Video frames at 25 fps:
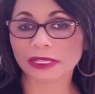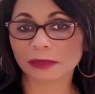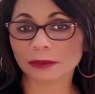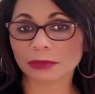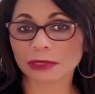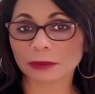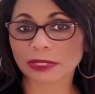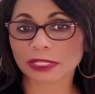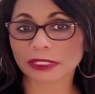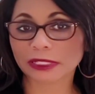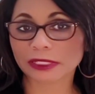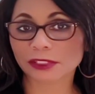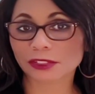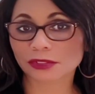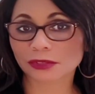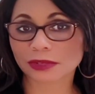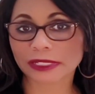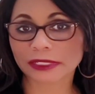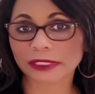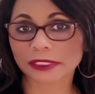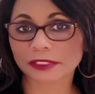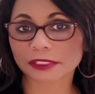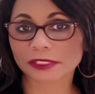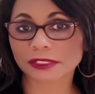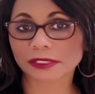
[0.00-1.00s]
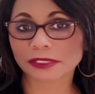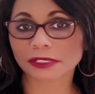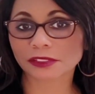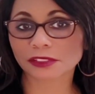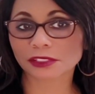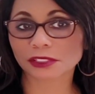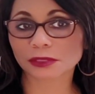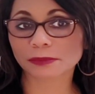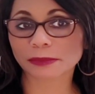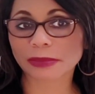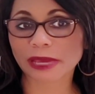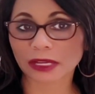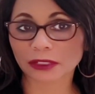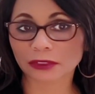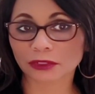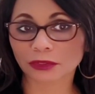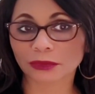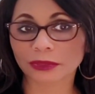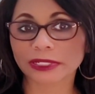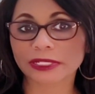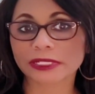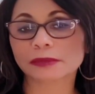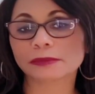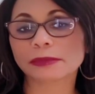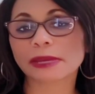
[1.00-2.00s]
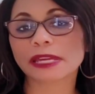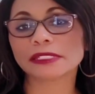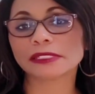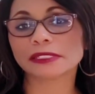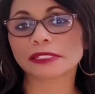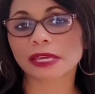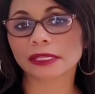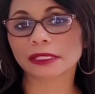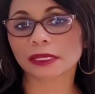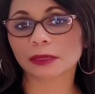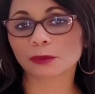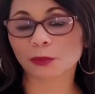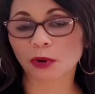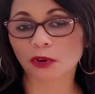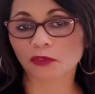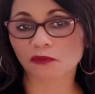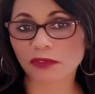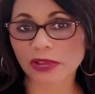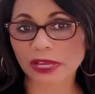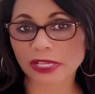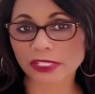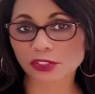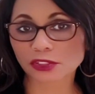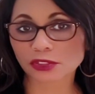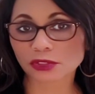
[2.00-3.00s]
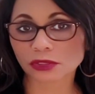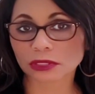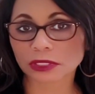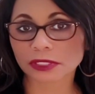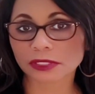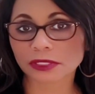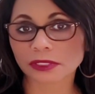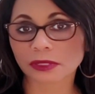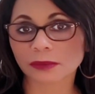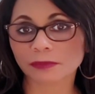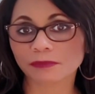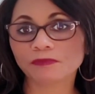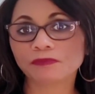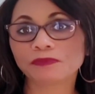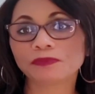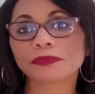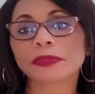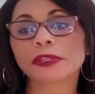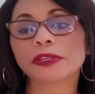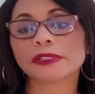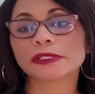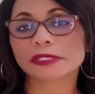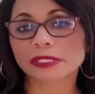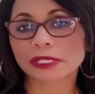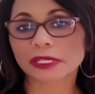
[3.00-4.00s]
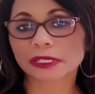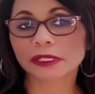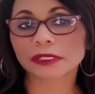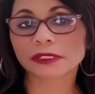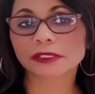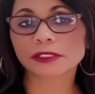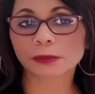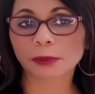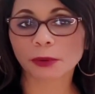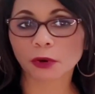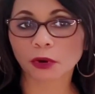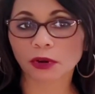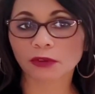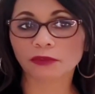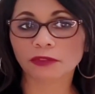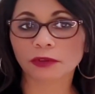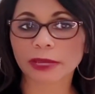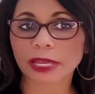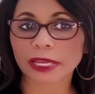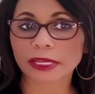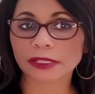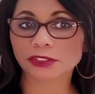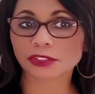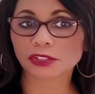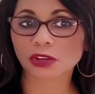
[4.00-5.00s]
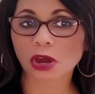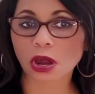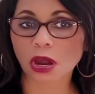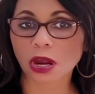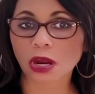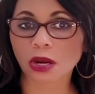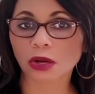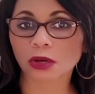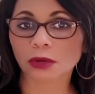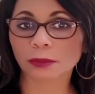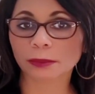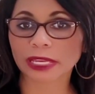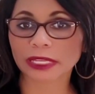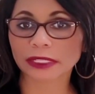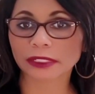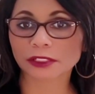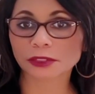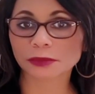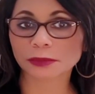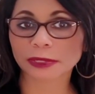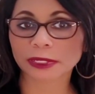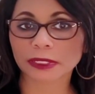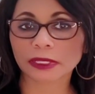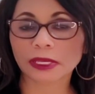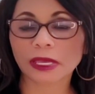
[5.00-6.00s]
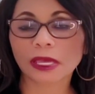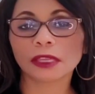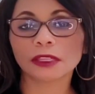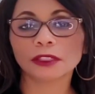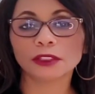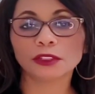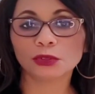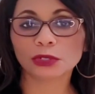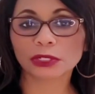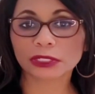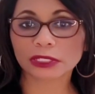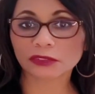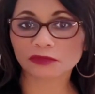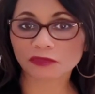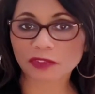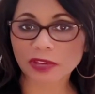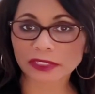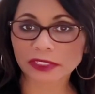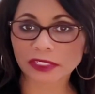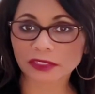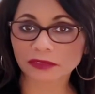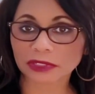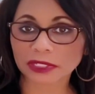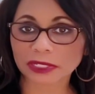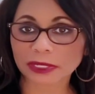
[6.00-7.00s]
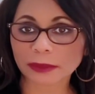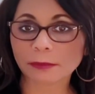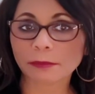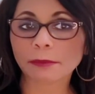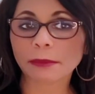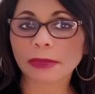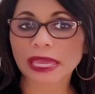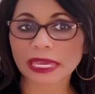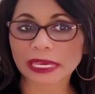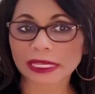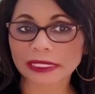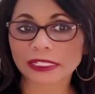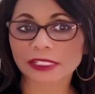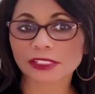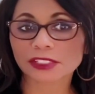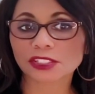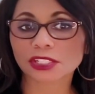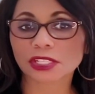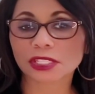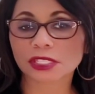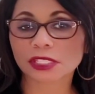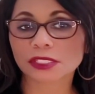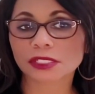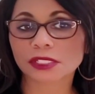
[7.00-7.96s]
implementing strategies such as boundaries, maintaining professionalism, and seeking support from H R or management, you can effectively manage the